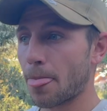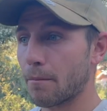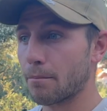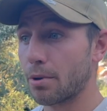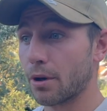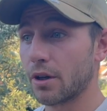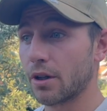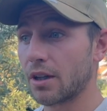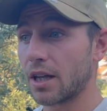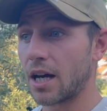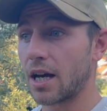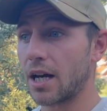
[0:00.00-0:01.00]
but
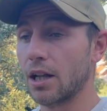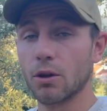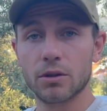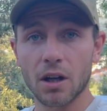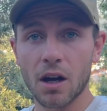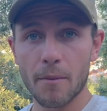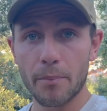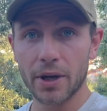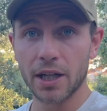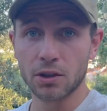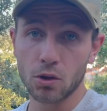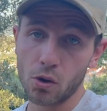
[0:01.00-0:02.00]
I looked up
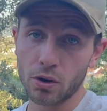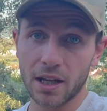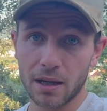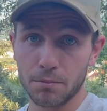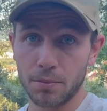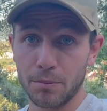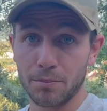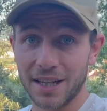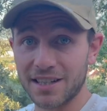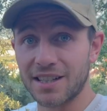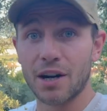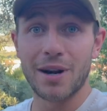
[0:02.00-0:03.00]
and corn can be
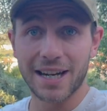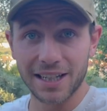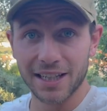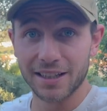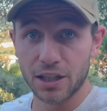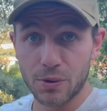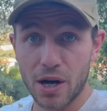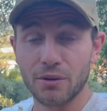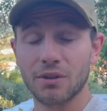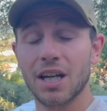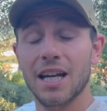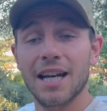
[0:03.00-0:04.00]
placed directly in the ground.